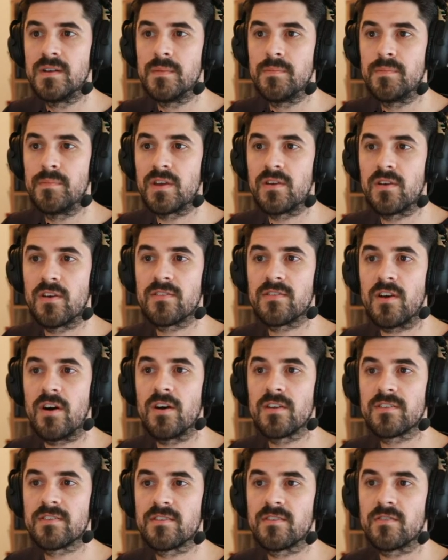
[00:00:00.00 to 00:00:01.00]
because
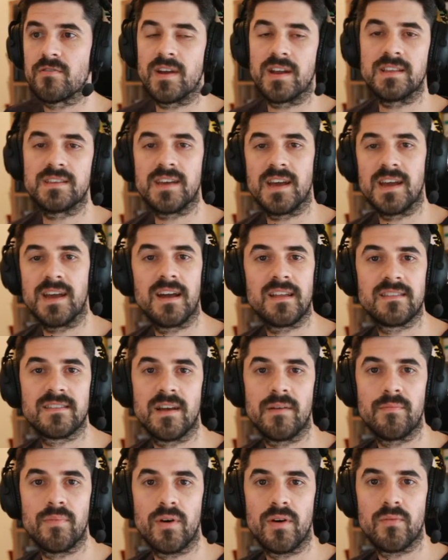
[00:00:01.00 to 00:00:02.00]
also the rain tire at
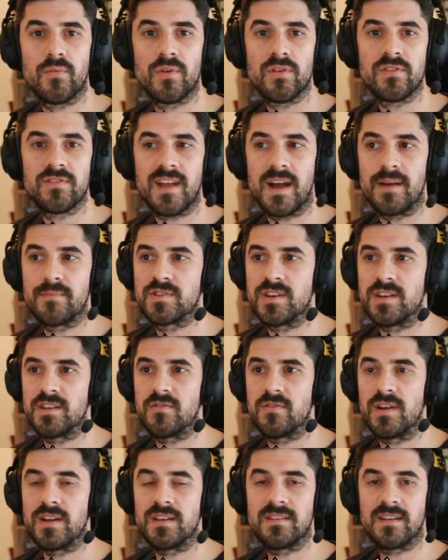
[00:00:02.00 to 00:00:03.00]
some point will stop
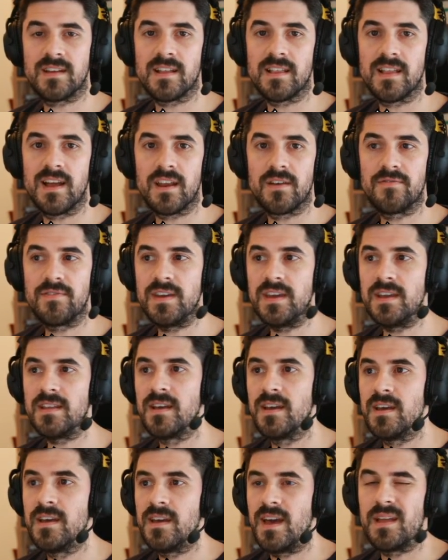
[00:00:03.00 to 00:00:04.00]
generating a lot of heat
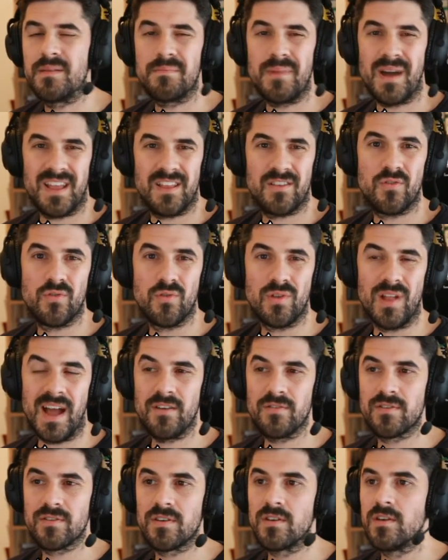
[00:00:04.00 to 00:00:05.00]
and might cool
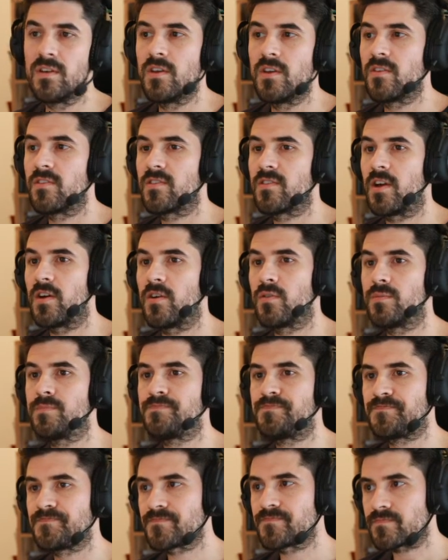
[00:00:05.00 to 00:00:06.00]
out. So
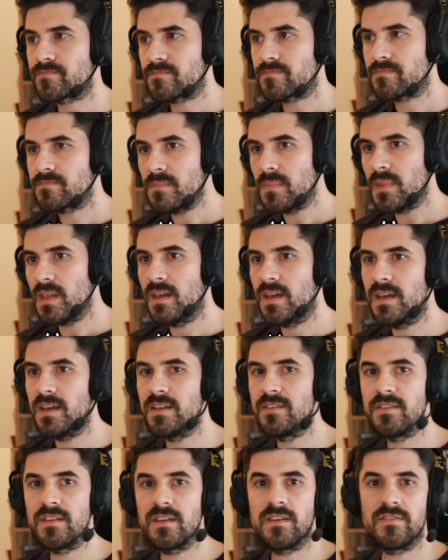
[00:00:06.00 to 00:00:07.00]

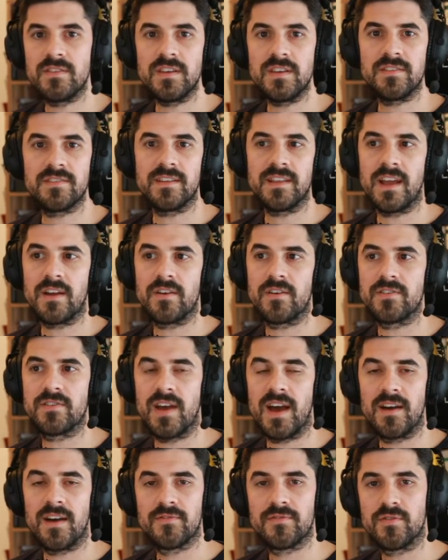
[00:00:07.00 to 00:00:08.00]
in these scenarios, you
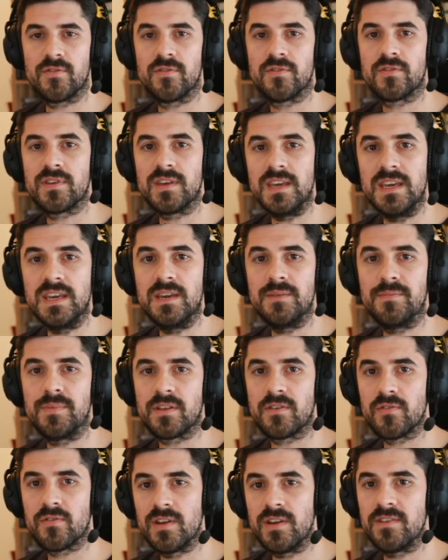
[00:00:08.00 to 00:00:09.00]
have to keep
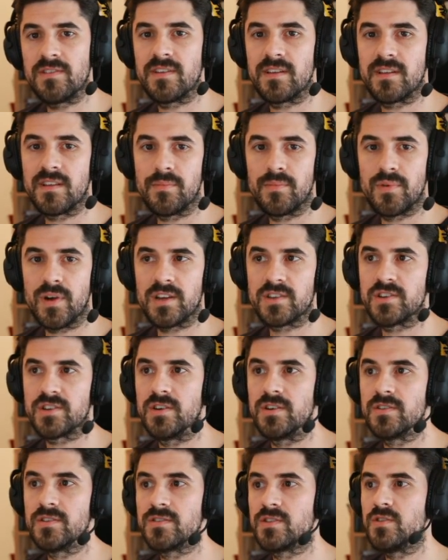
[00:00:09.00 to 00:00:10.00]
increasing the
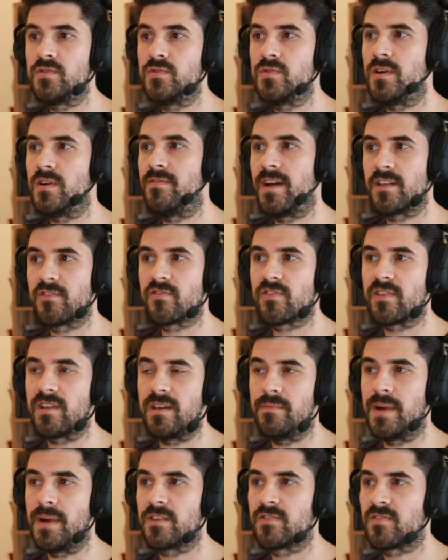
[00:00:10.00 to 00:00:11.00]
pressure to eventually
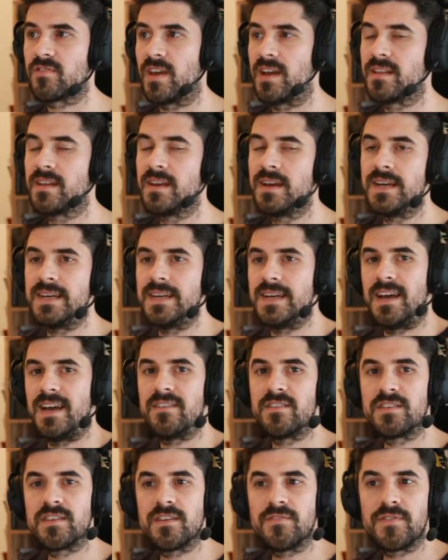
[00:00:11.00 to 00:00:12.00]
match that. And
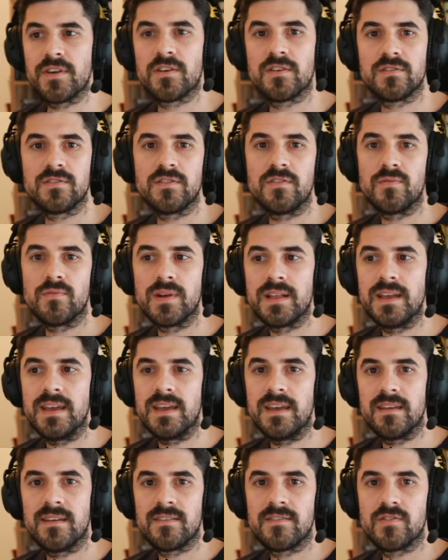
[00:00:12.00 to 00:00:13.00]
the difficulty really
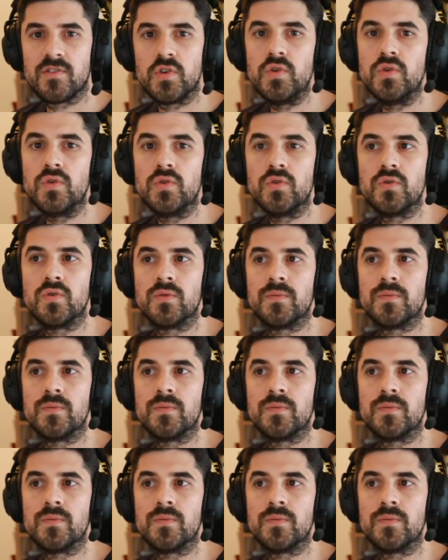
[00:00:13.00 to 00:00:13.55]
is to